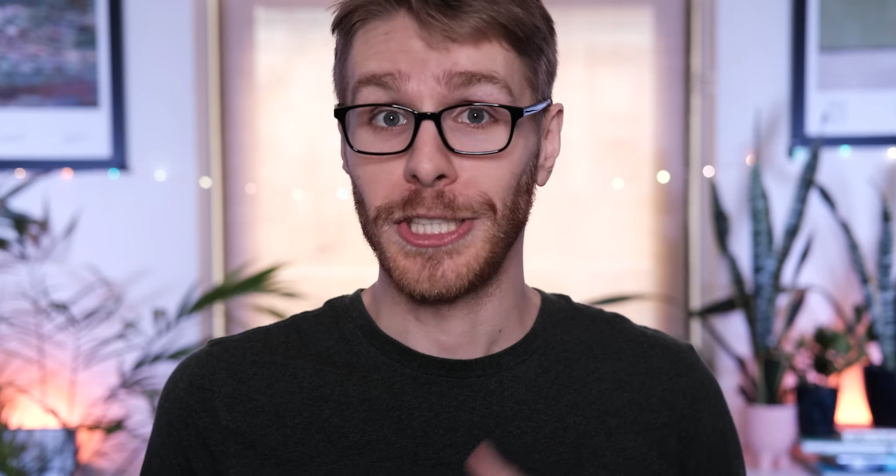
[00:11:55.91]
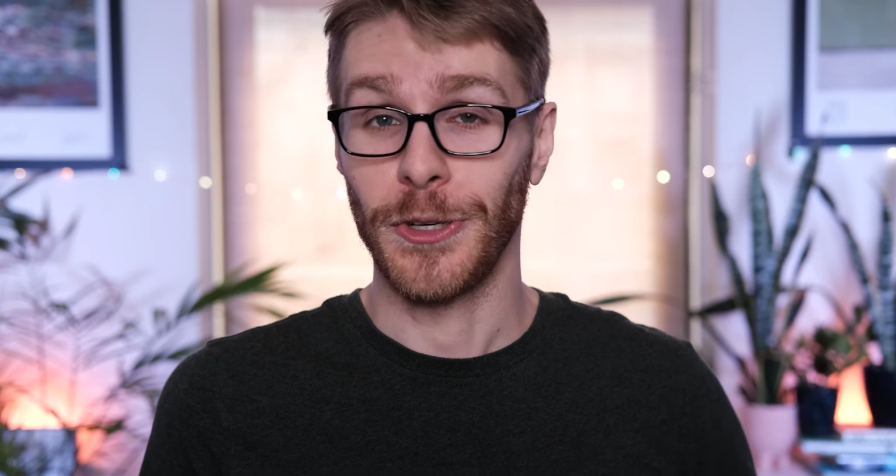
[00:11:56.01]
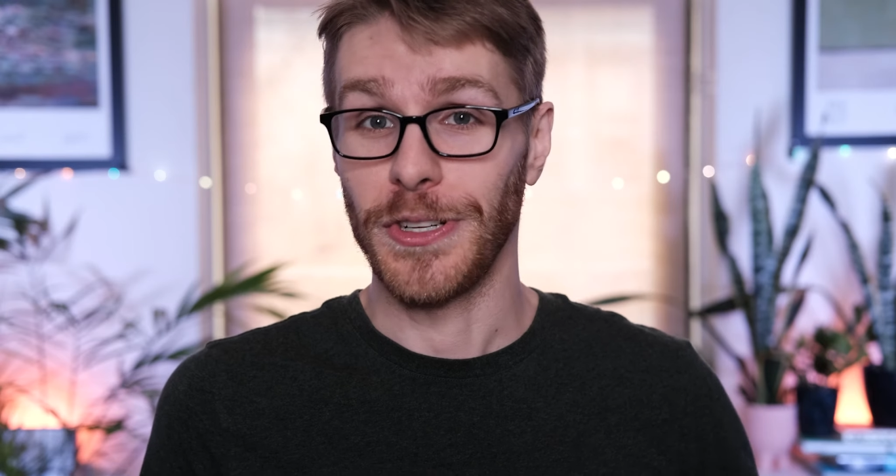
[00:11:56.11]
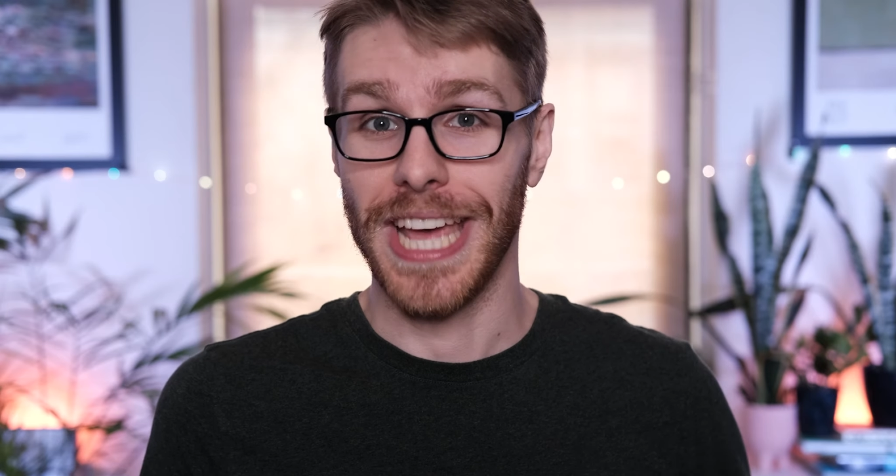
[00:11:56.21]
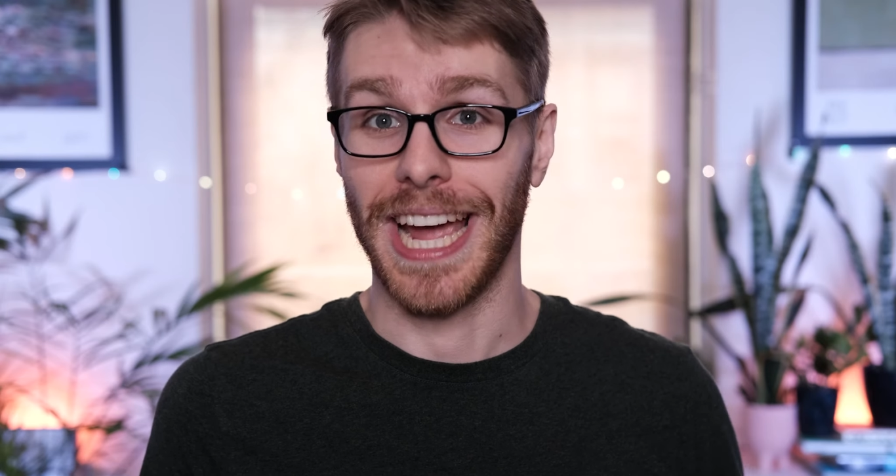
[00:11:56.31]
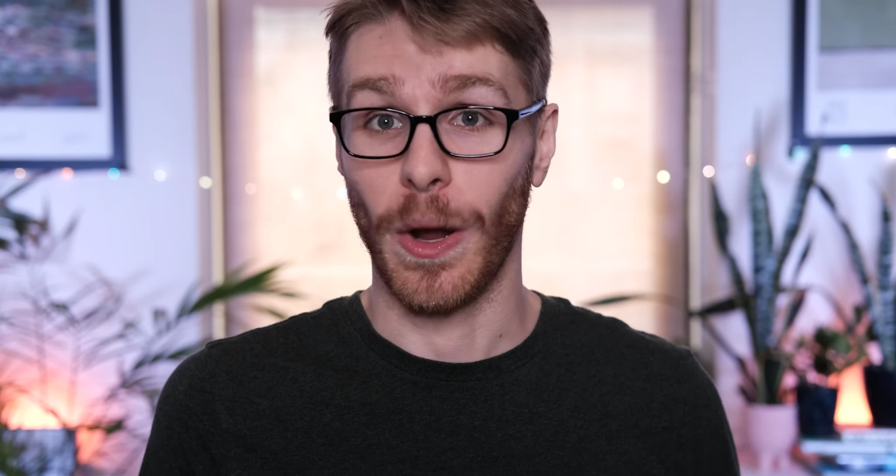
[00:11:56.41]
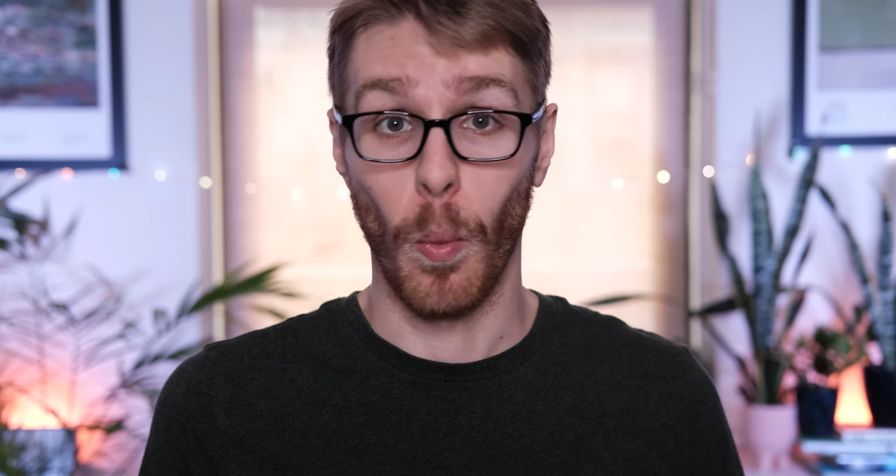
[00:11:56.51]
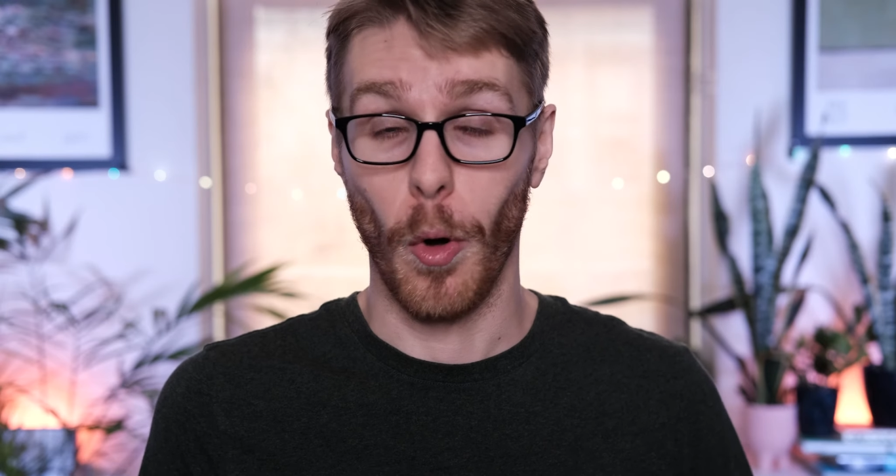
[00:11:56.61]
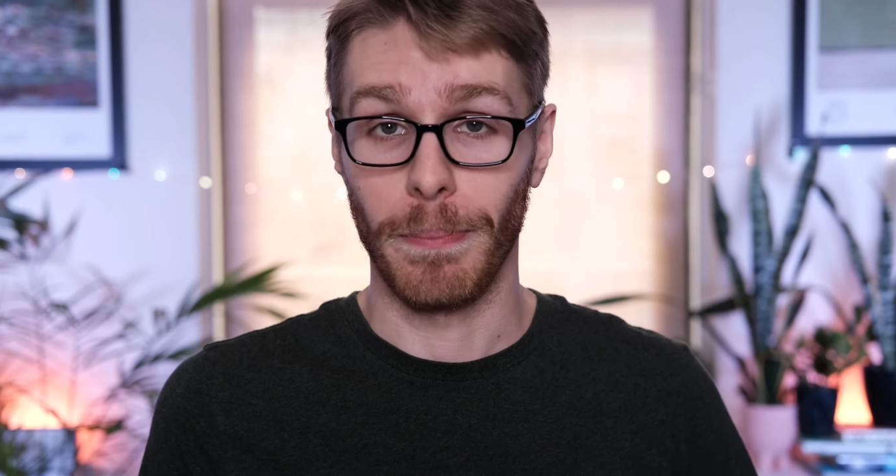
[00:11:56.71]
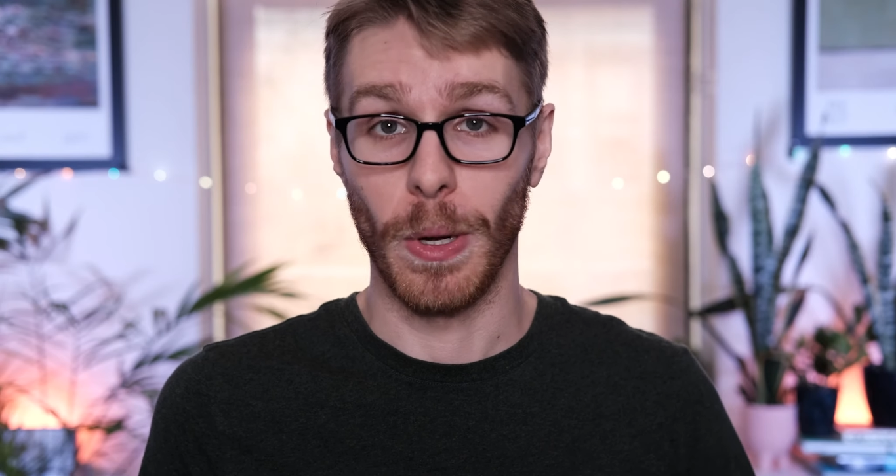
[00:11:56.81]
sure as heck
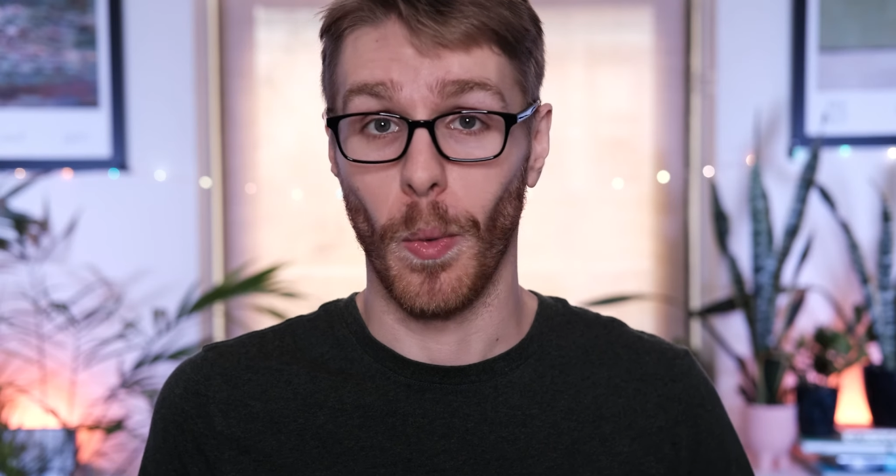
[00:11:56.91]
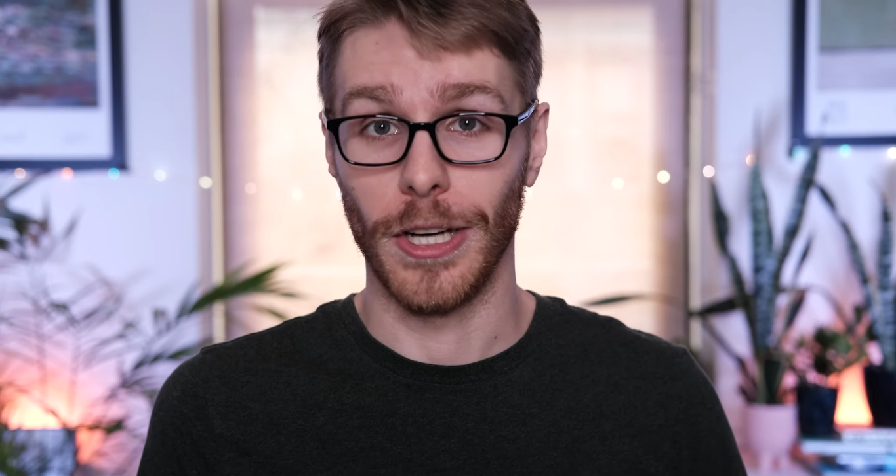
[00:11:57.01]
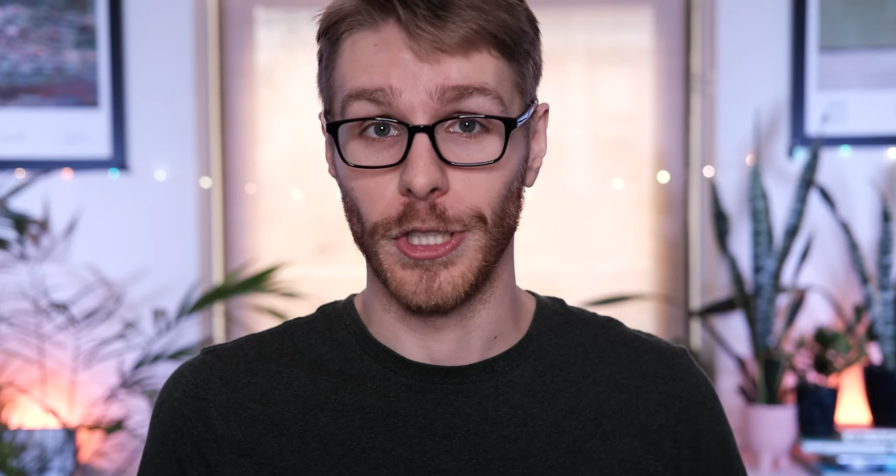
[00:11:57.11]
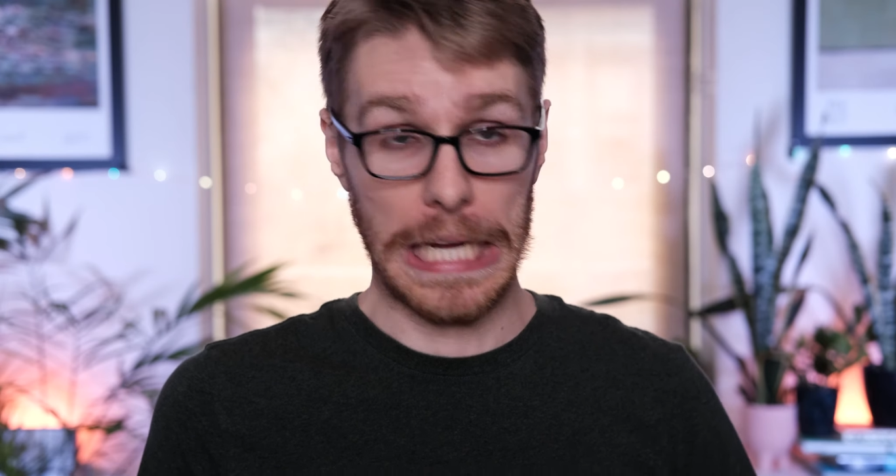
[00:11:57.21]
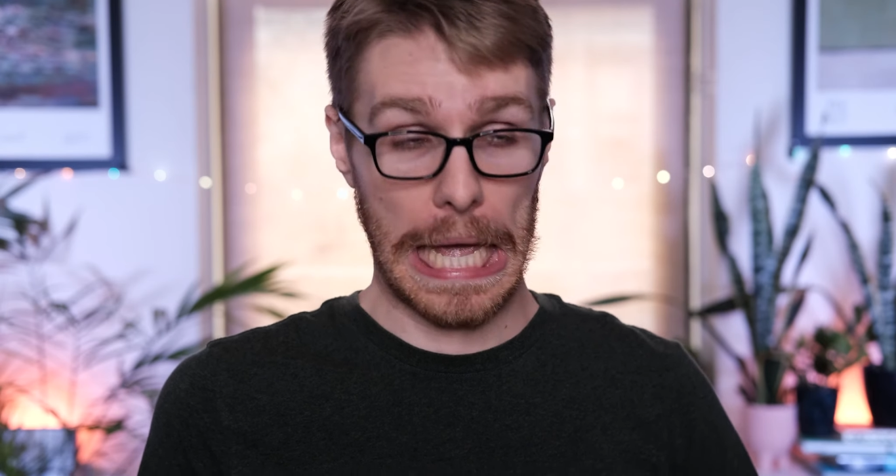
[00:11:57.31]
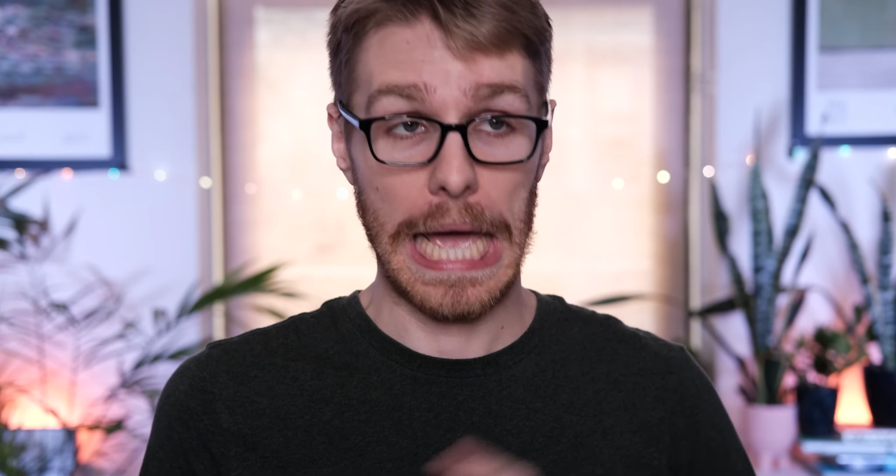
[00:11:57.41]
won't be watching